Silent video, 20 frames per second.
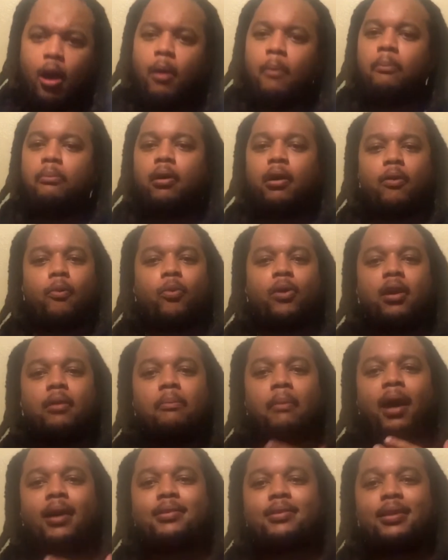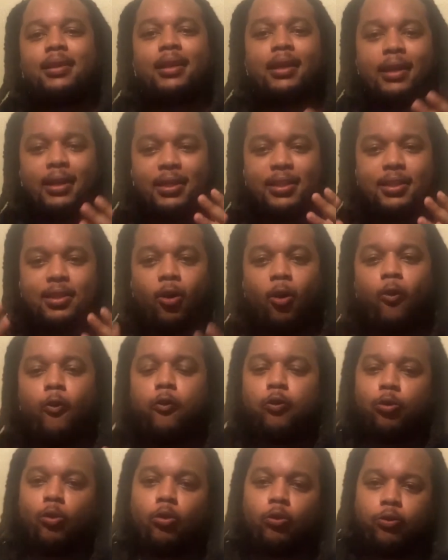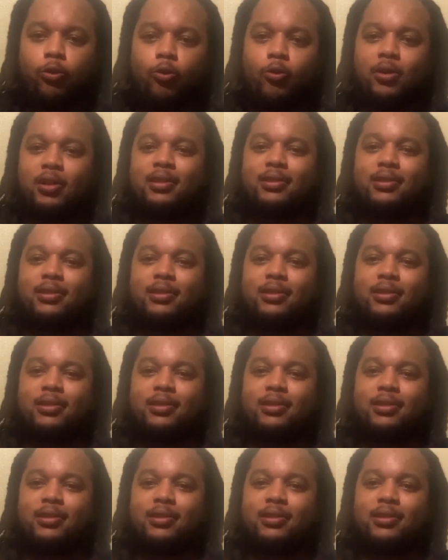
but we, my city is so fruitful and